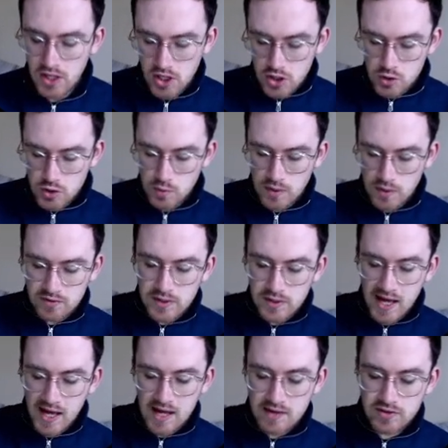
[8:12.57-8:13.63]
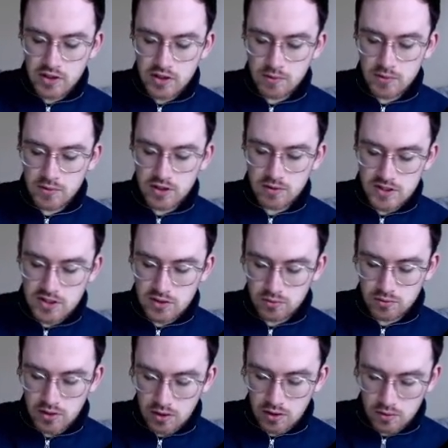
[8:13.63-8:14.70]
So if we have a number that we don't
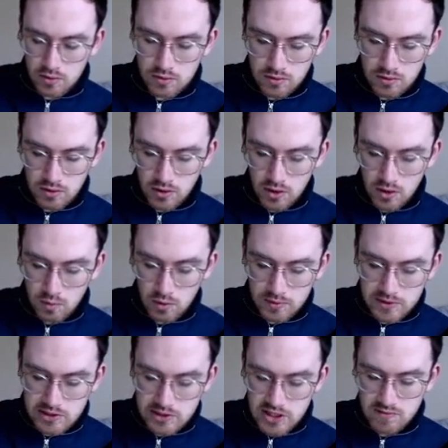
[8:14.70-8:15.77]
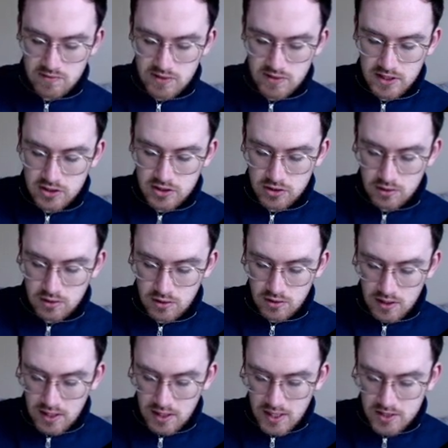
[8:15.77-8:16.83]
know, what we generally do
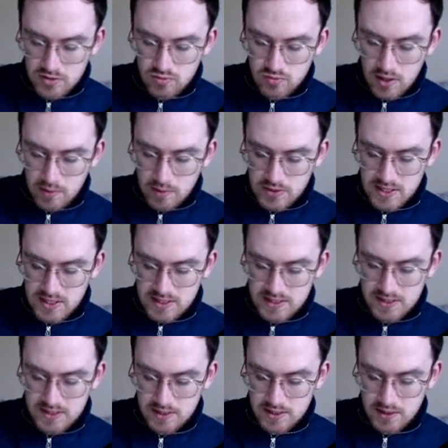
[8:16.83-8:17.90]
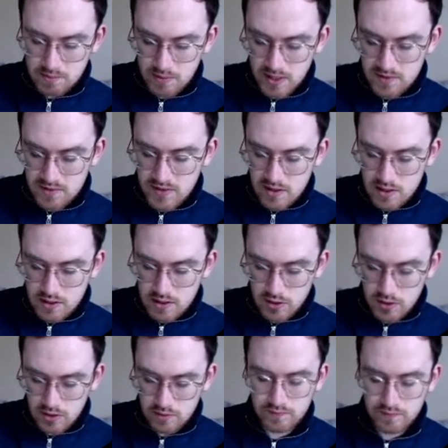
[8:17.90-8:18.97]
is represent it by a variable.
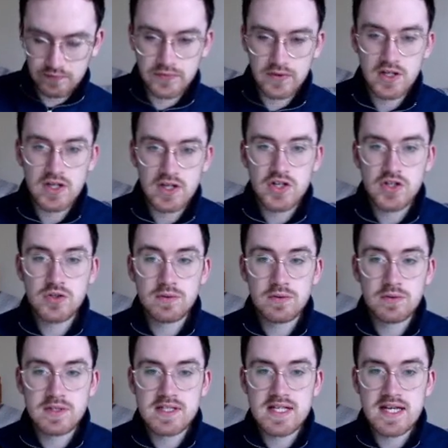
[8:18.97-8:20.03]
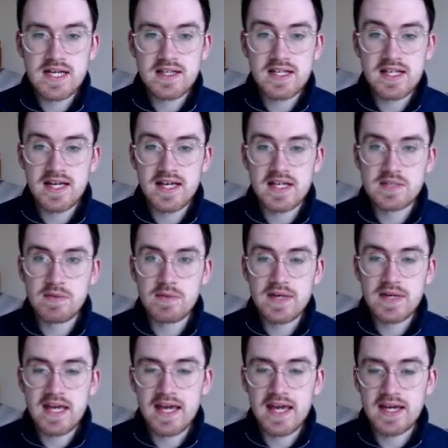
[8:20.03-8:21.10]
So we would say that he has maybe
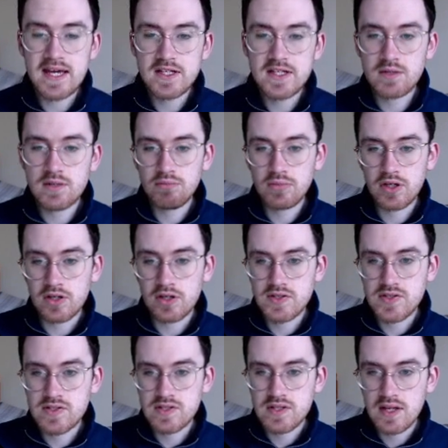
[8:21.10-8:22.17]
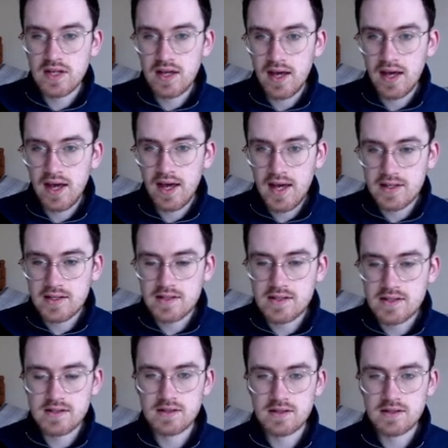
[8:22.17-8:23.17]
8 plus x.